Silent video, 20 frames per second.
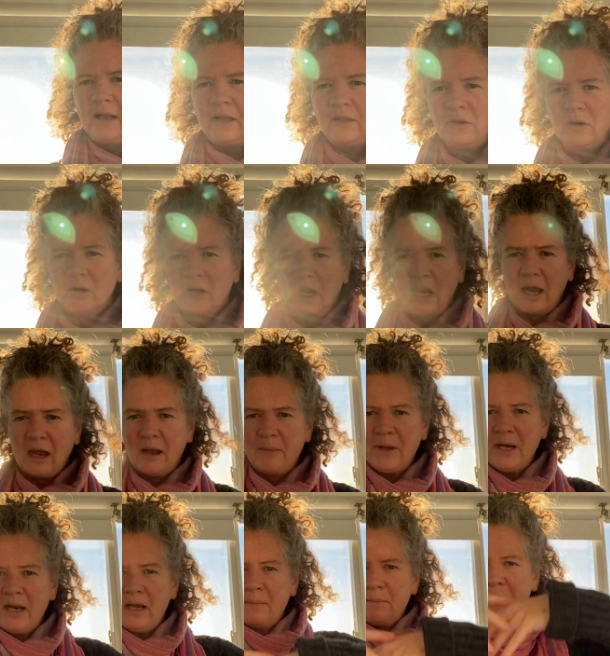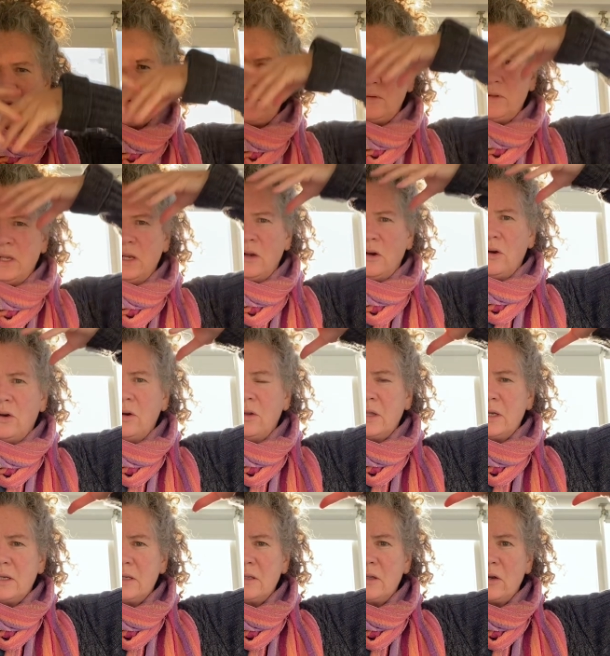They're coming up through the earth
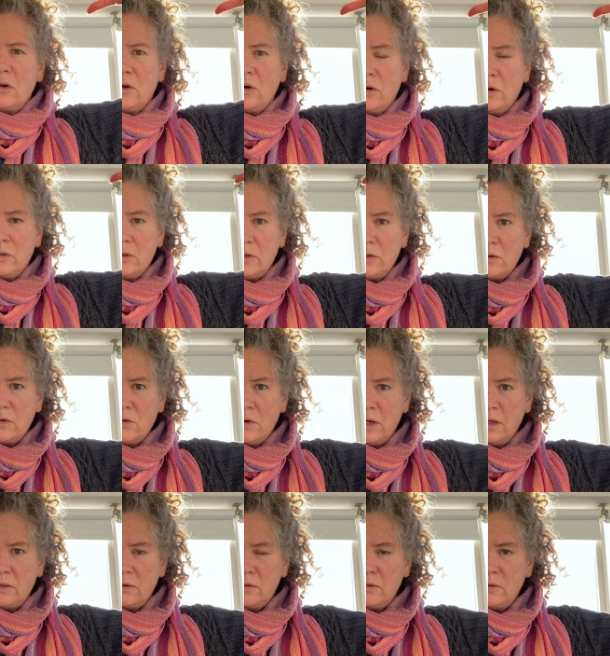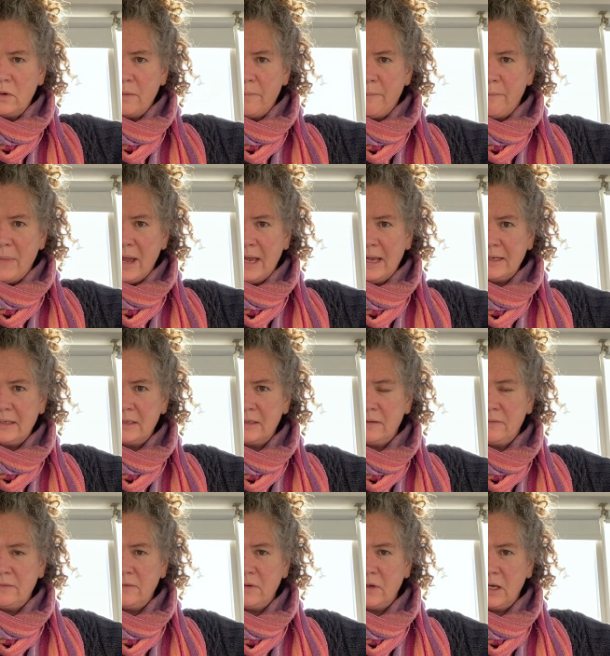because the earth is going through a
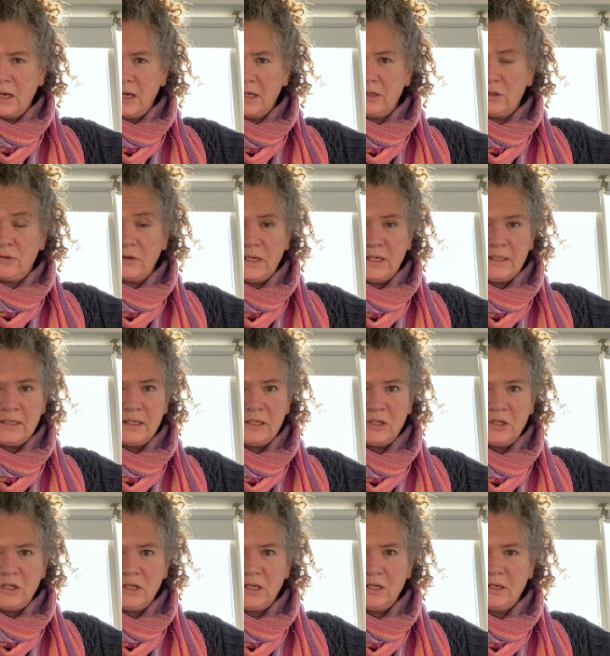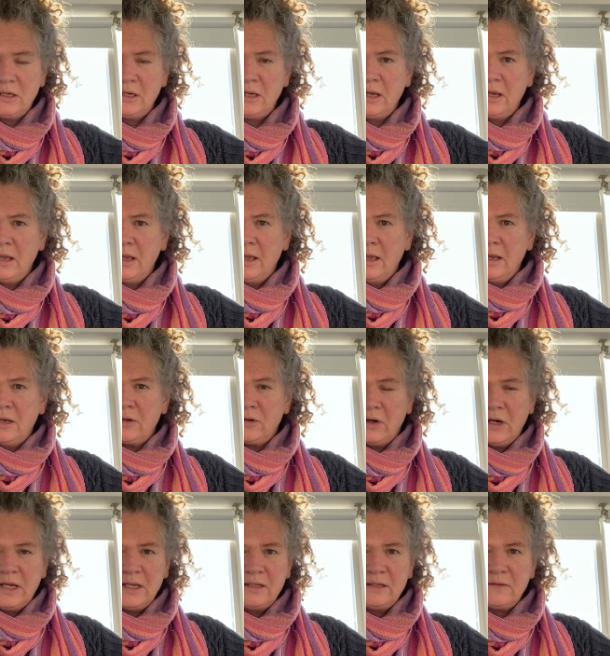massive transition,
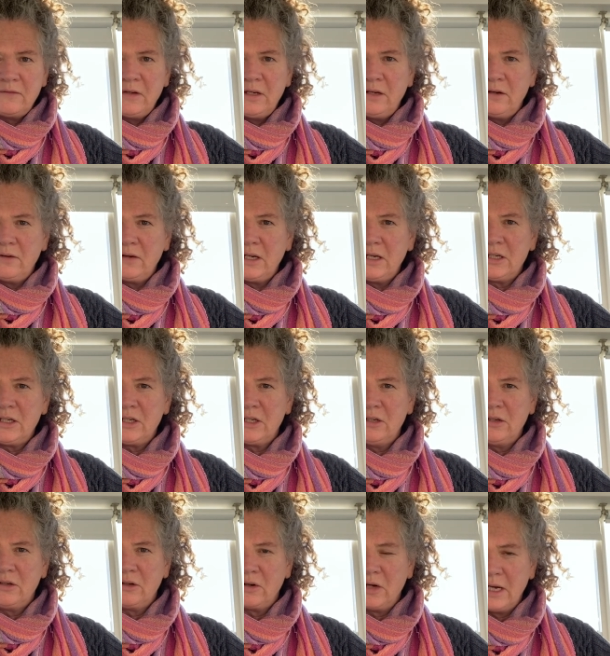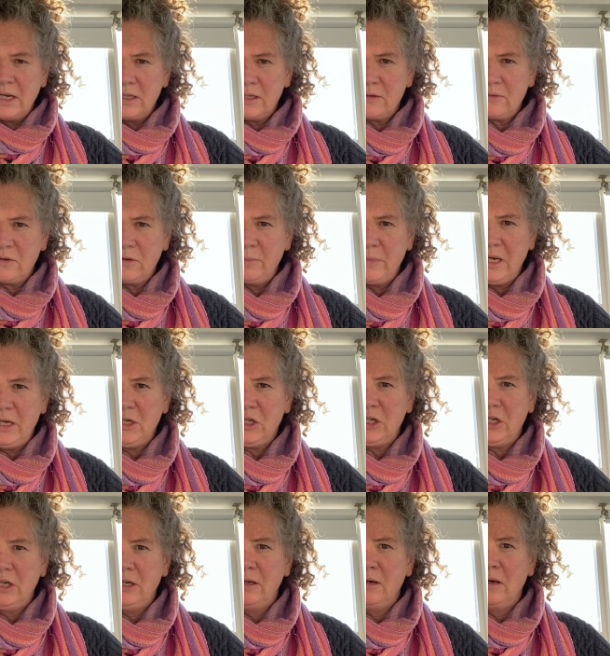transfiguration,
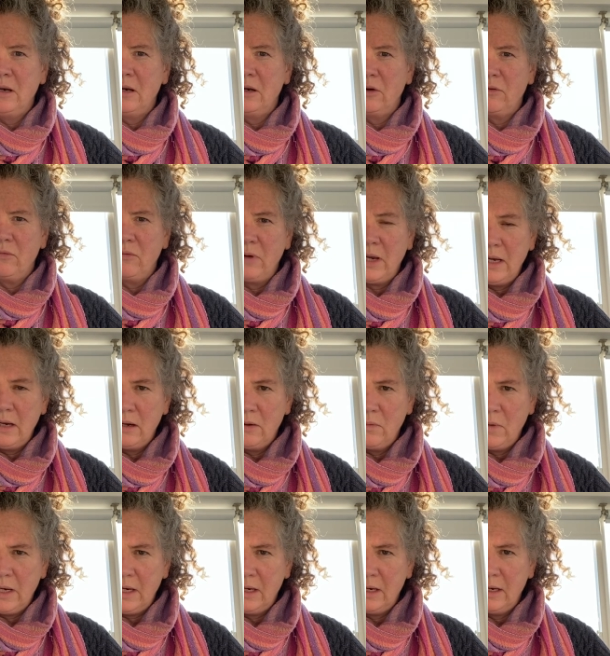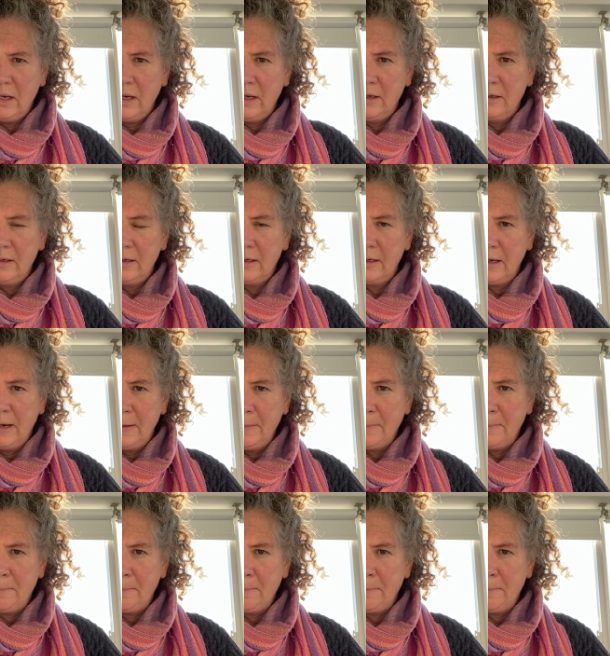transformation, great awakening. Yeah.